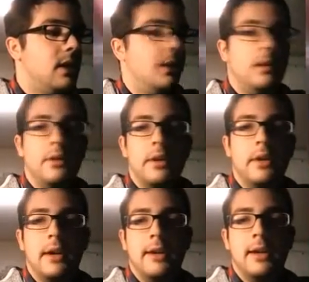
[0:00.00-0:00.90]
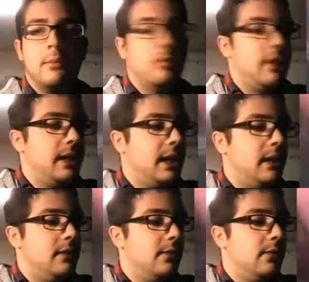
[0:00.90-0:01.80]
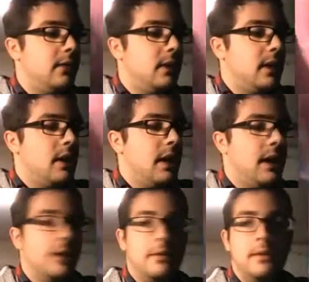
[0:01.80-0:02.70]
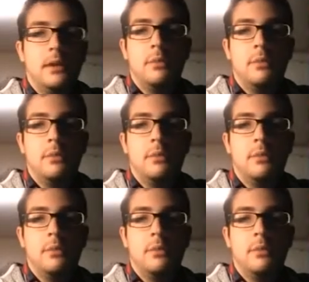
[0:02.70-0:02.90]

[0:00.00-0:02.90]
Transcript: another Narnaeum Renegade, and Siege